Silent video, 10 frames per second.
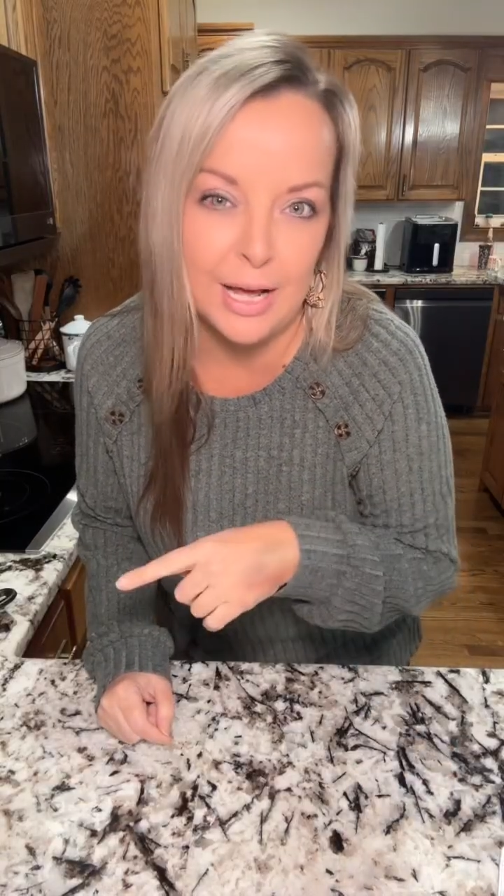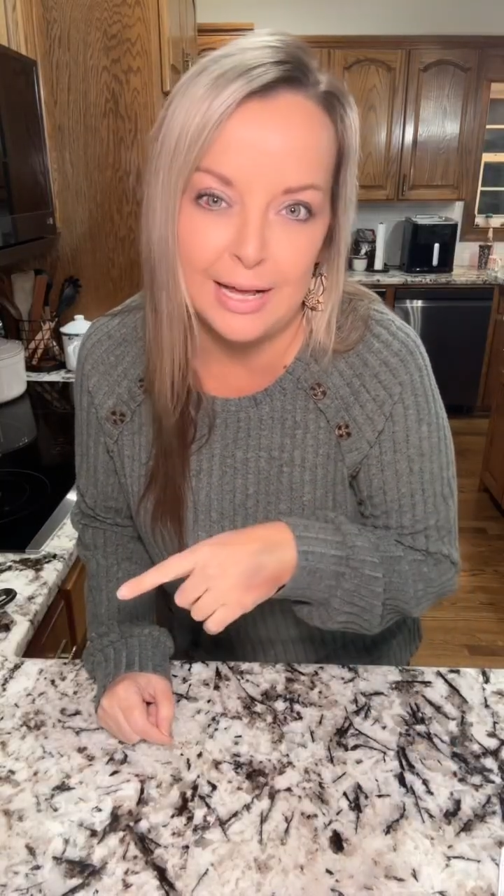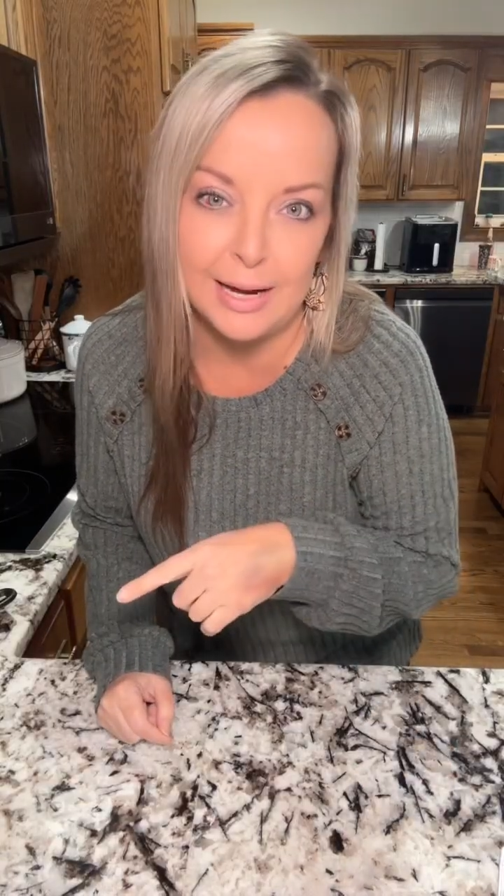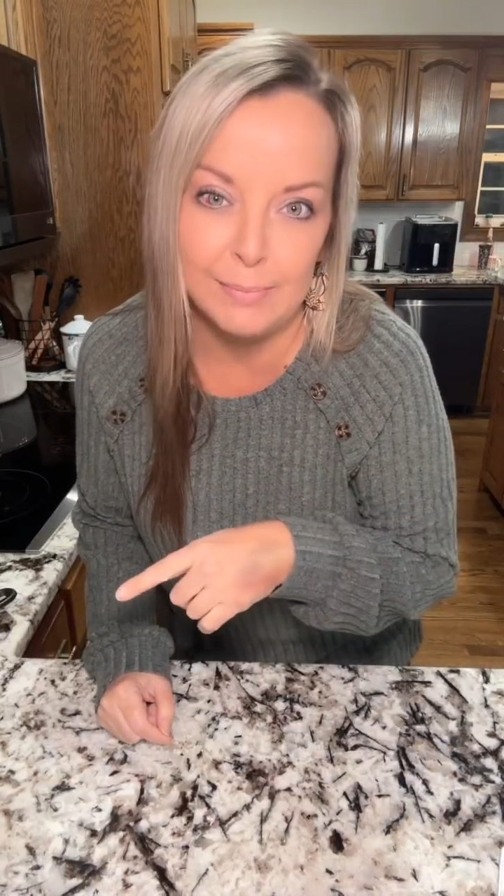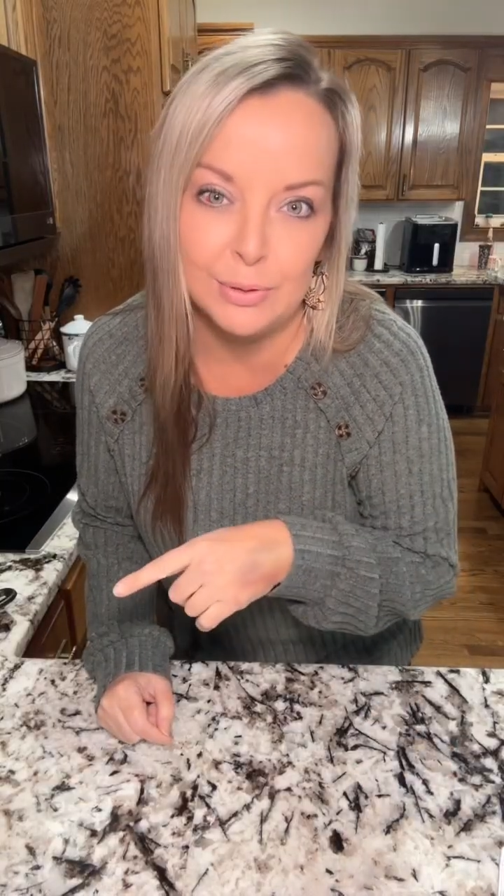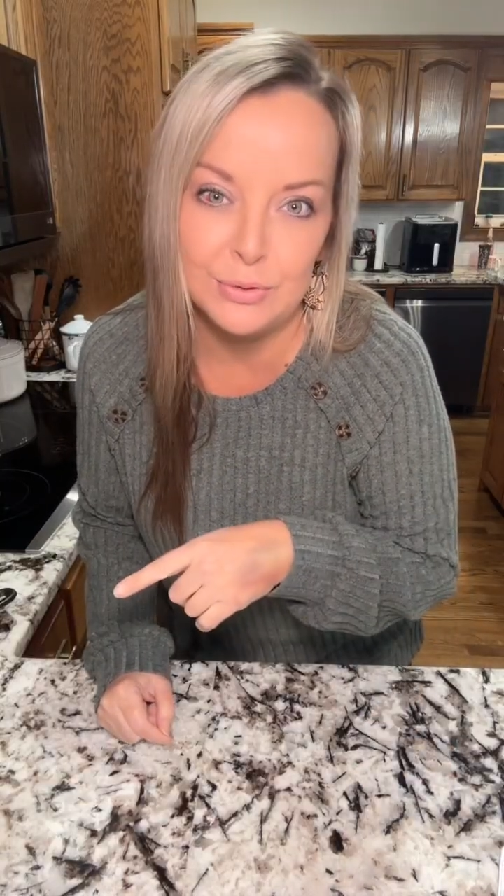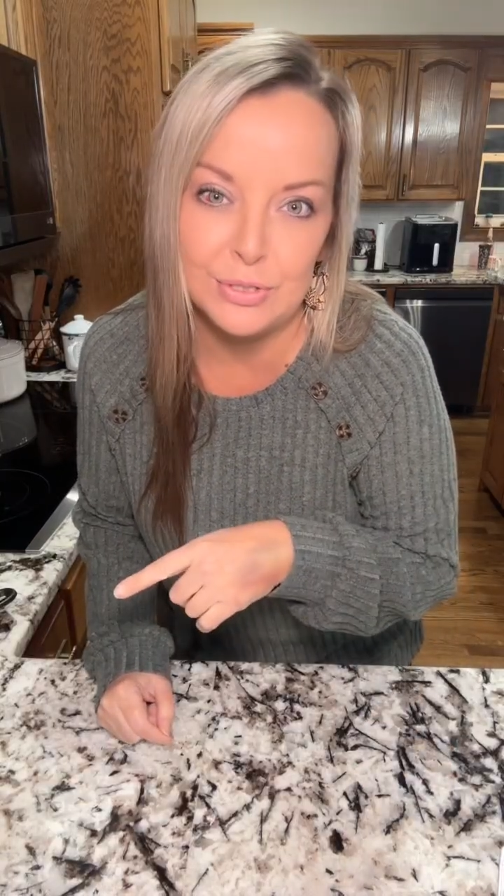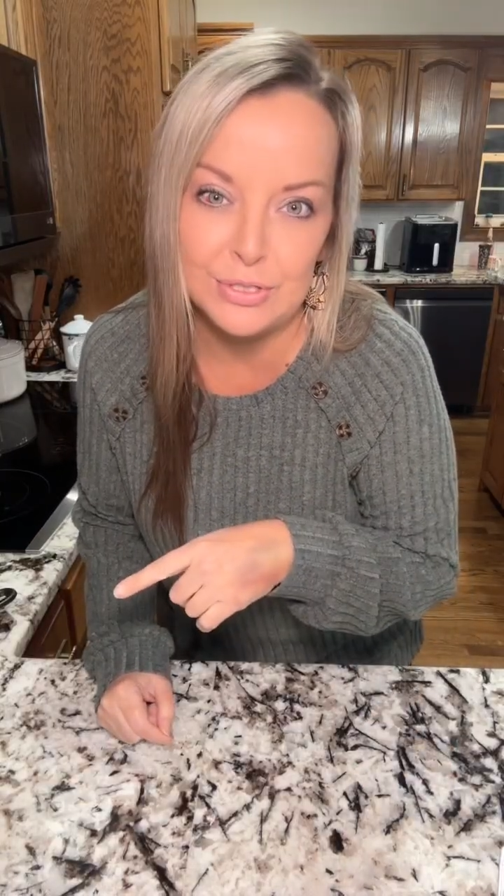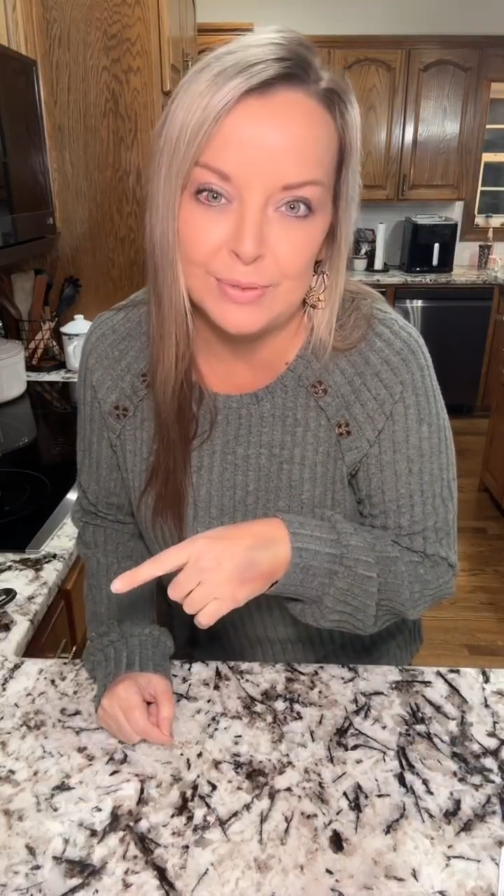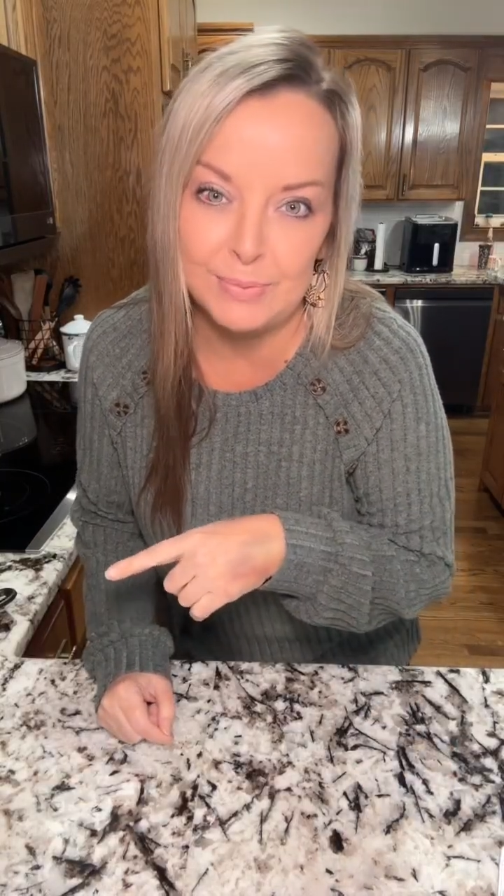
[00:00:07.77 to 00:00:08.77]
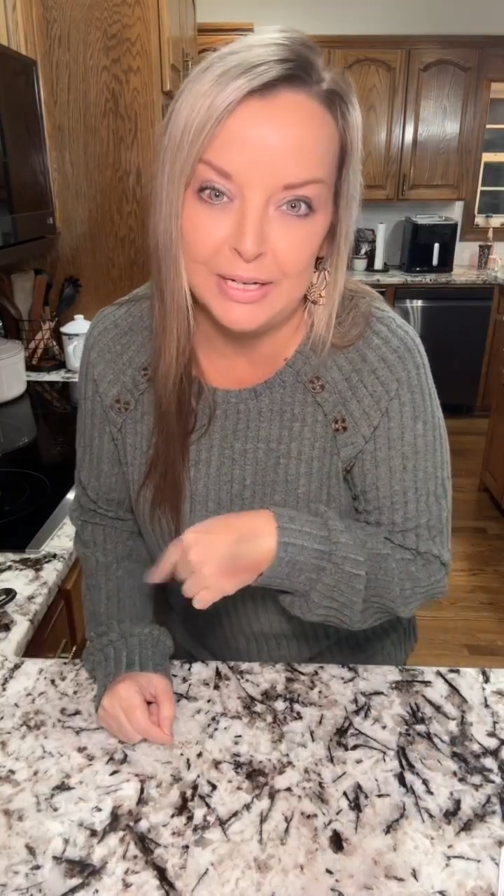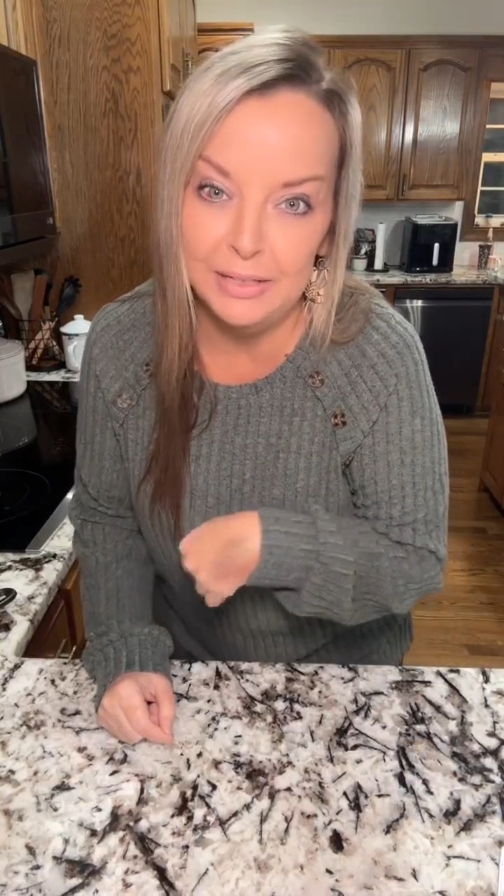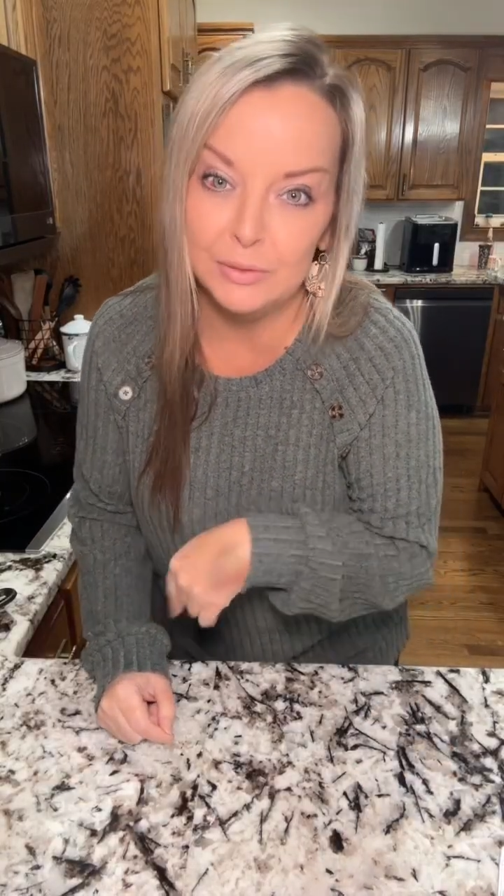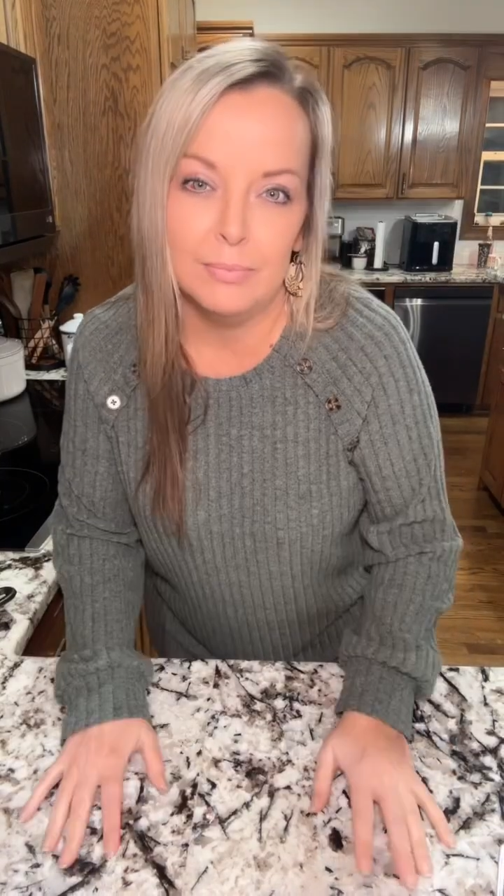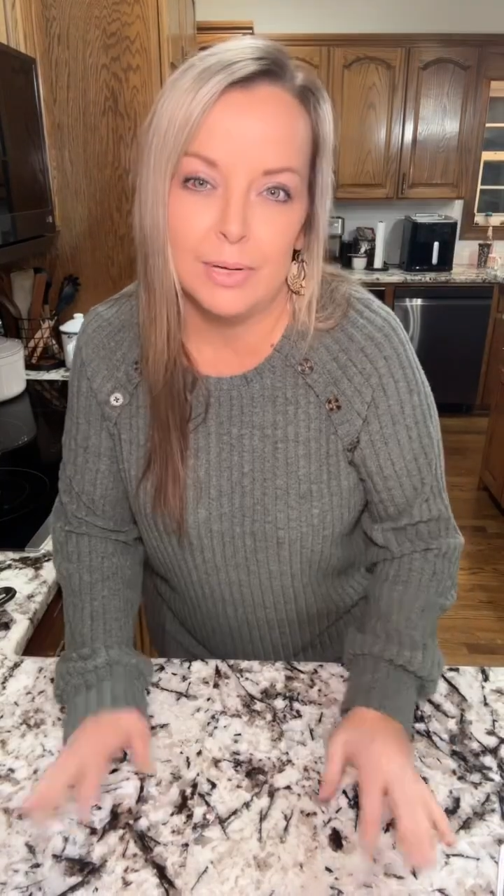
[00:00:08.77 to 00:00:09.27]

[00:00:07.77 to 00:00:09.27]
night I'm posting something else.